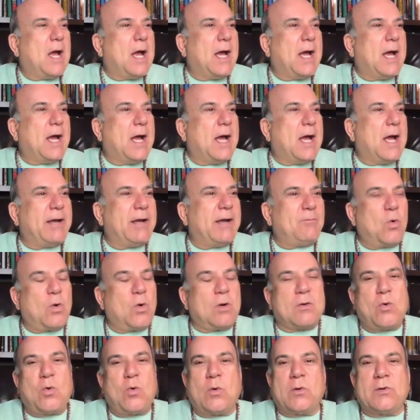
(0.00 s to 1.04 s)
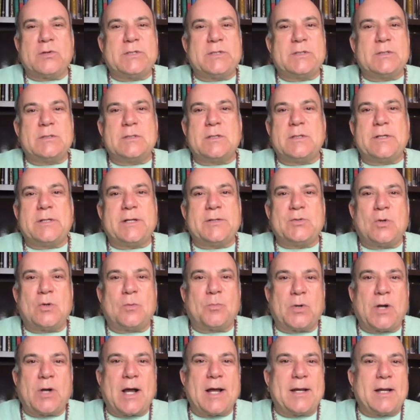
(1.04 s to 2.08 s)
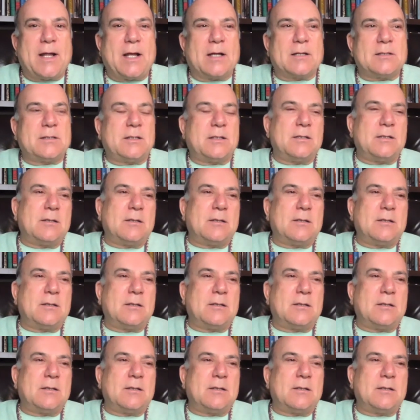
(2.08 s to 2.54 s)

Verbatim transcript: I have more courses and digital products